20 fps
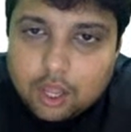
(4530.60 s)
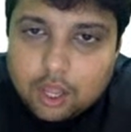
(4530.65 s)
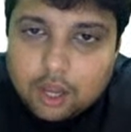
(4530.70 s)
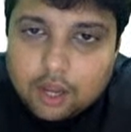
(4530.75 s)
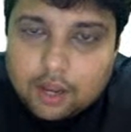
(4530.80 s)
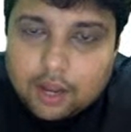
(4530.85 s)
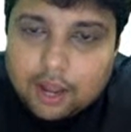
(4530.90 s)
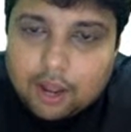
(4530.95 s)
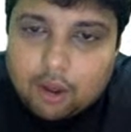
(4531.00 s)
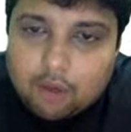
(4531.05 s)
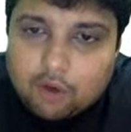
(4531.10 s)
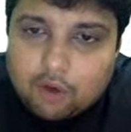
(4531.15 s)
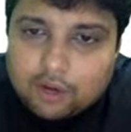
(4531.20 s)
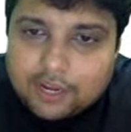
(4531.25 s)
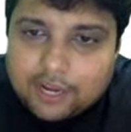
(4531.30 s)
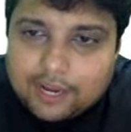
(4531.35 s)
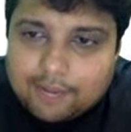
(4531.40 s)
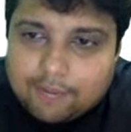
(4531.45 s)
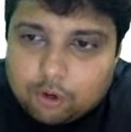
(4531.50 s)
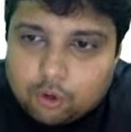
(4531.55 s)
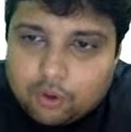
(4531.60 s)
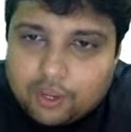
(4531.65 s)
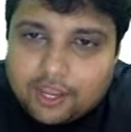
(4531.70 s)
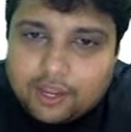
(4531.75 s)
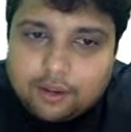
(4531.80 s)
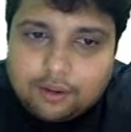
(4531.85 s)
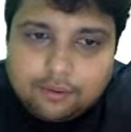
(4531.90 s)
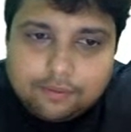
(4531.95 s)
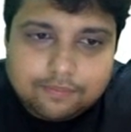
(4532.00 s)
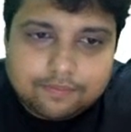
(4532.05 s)
now what I am
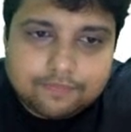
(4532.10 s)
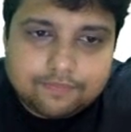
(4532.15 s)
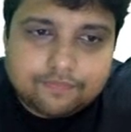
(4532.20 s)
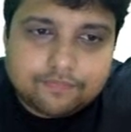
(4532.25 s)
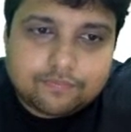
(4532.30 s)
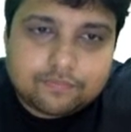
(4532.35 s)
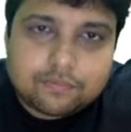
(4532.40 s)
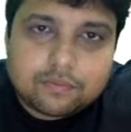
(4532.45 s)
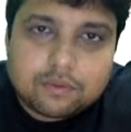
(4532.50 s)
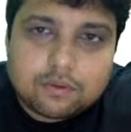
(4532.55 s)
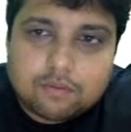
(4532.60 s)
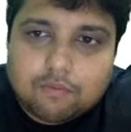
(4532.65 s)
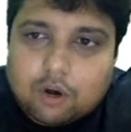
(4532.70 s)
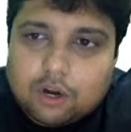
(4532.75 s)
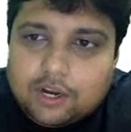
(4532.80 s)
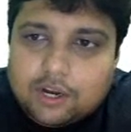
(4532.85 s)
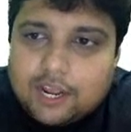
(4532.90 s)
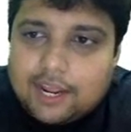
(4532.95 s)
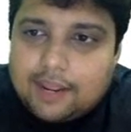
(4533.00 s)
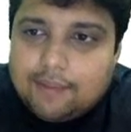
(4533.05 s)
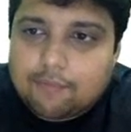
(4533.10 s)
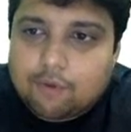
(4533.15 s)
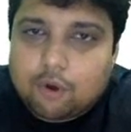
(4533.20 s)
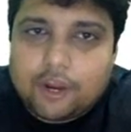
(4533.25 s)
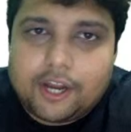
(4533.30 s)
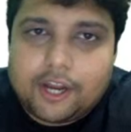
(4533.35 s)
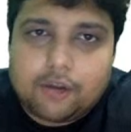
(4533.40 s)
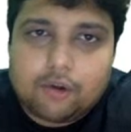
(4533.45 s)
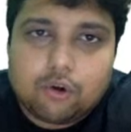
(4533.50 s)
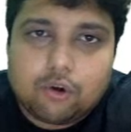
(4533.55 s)
doing, what I am
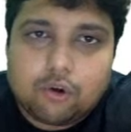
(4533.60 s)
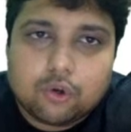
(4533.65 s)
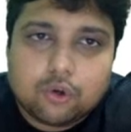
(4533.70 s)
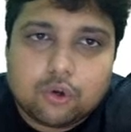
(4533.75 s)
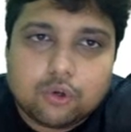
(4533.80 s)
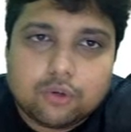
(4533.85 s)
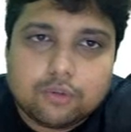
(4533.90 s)
going to do,